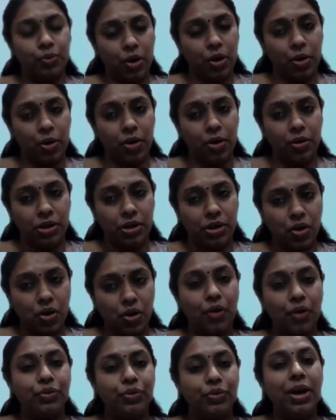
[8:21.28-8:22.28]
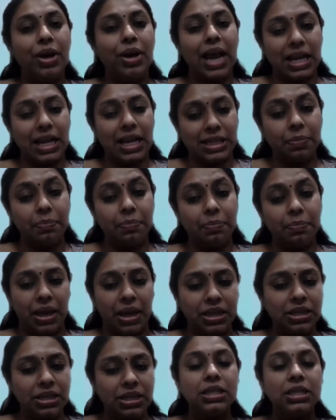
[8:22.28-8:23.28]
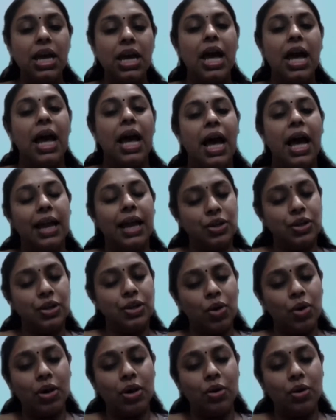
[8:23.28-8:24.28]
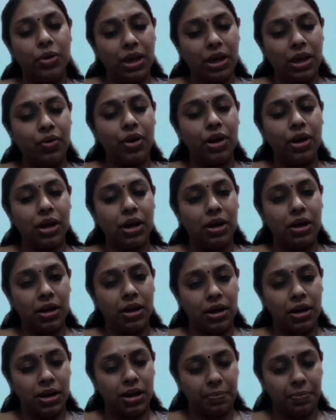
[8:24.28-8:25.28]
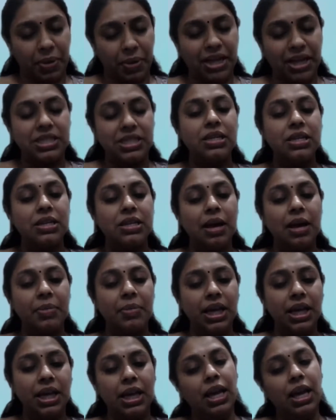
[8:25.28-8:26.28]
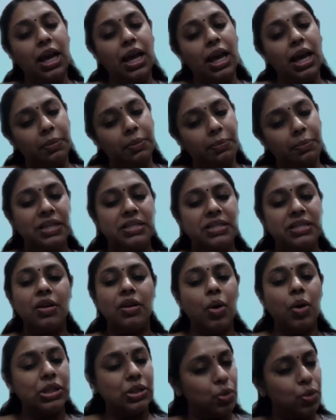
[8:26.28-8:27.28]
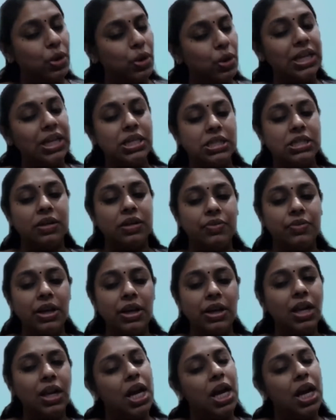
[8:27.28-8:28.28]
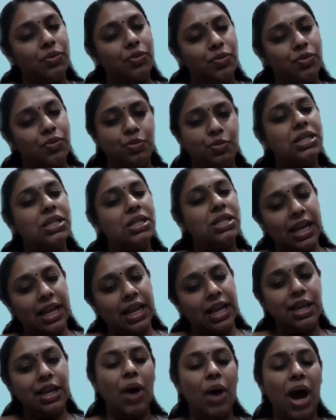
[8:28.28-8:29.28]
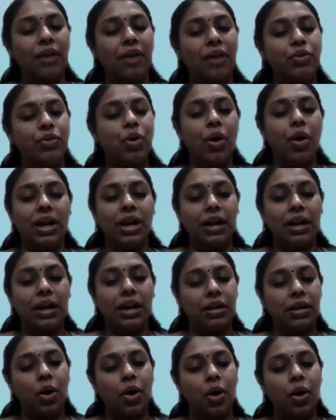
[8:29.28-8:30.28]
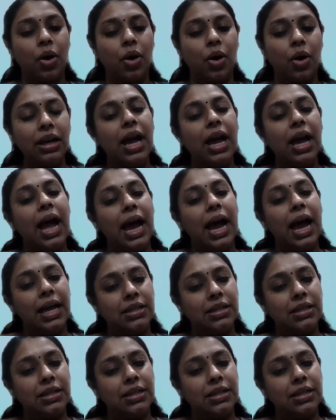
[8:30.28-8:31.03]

software has a patent and you are looking for a patent remedy, patent law is only civil, which means again you have to contact a lawyer and